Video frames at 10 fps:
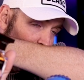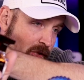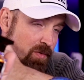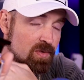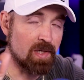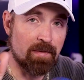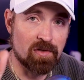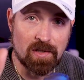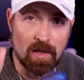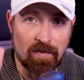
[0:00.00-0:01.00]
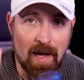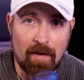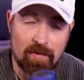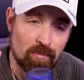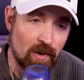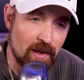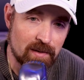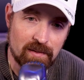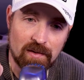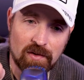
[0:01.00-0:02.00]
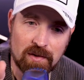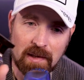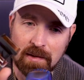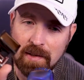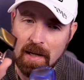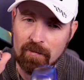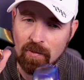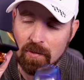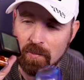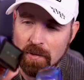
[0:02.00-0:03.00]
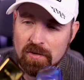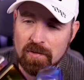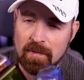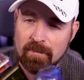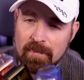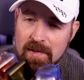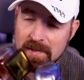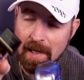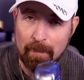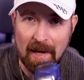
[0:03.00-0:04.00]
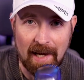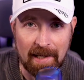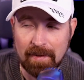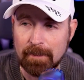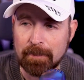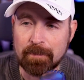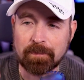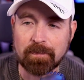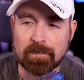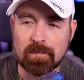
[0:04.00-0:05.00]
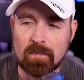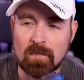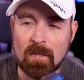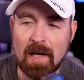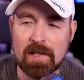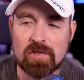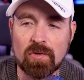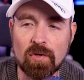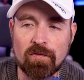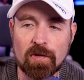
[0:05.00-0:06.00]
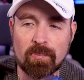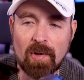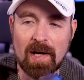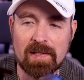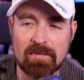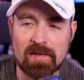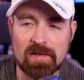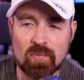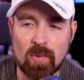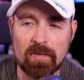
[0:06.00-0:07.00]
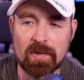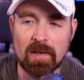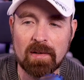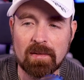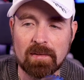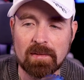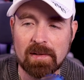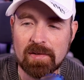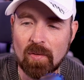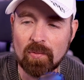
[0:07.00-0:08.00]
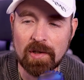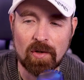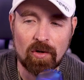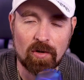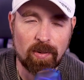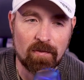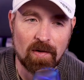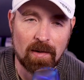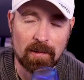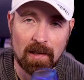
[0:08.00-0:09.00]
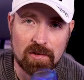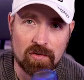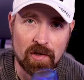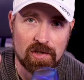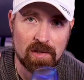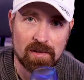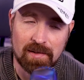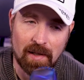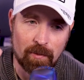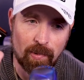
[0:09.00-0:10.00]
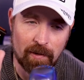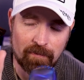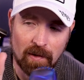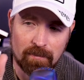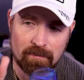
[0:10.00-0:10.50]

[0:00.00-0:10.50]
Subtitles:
You know, save yourself half the price and just get the Tom Ford Noir Extreme. It's not bad. I just don't know for the price if this is worth it. It's only an eau de parfum concentration. It's not a parfum.